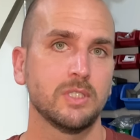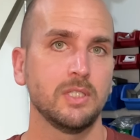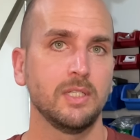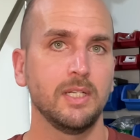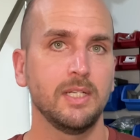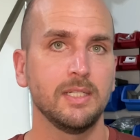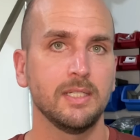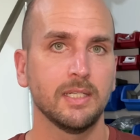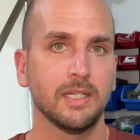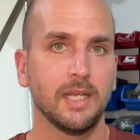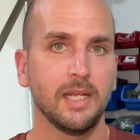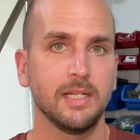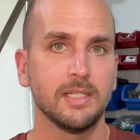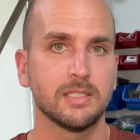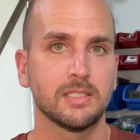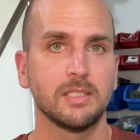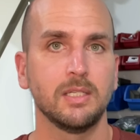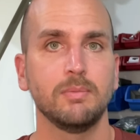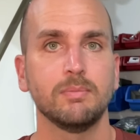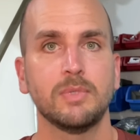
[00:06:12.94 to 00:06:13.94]
can indicate
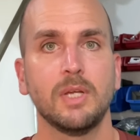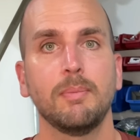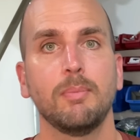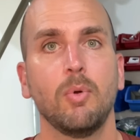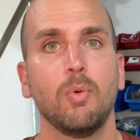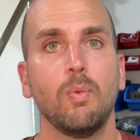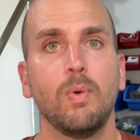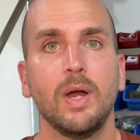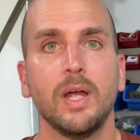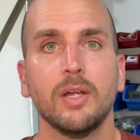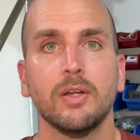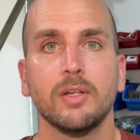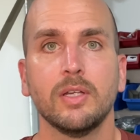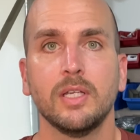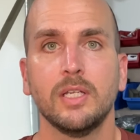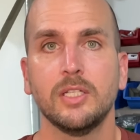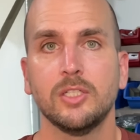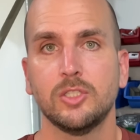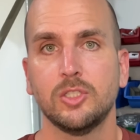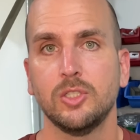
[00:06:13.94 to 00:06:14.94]
some type of wiring
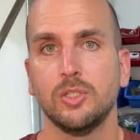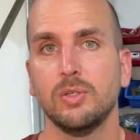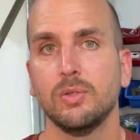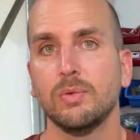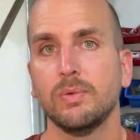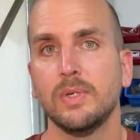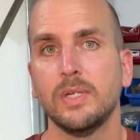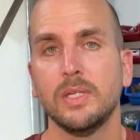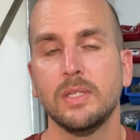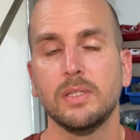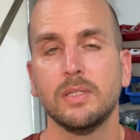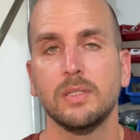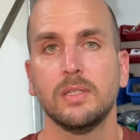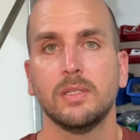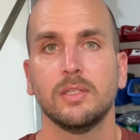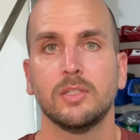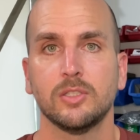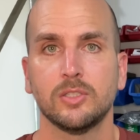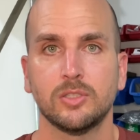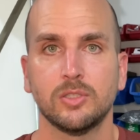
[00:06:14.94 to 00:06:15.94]
issue in
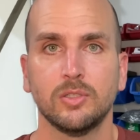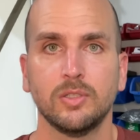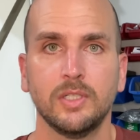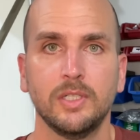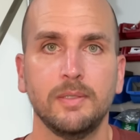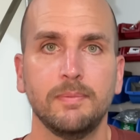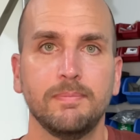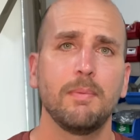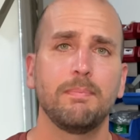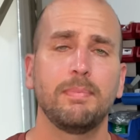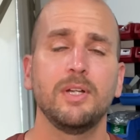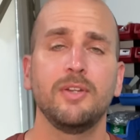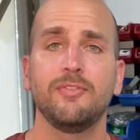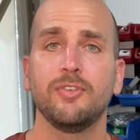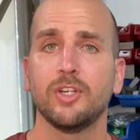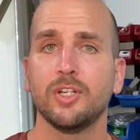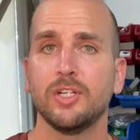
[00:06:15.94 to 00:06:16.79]
the circuit? But if you're